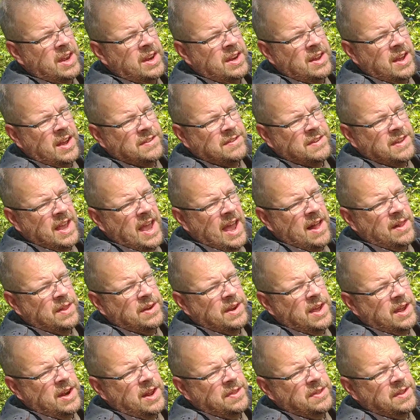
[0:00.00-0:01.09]
indexing Allen
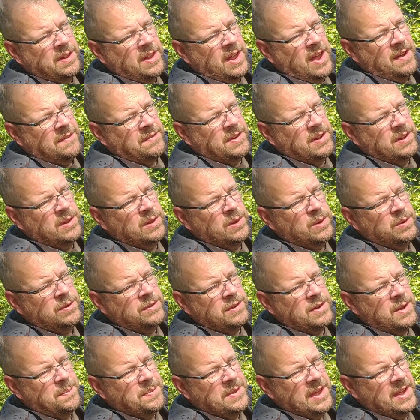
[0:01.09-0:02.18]
head on the left.
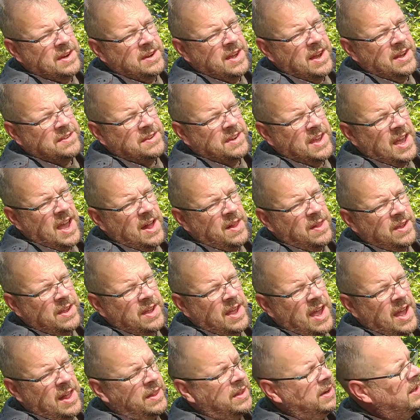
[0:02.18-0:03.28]
Loosen up the indexing
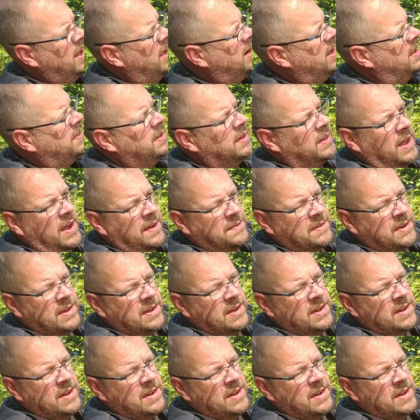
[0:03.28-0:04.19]
Allen head on the left.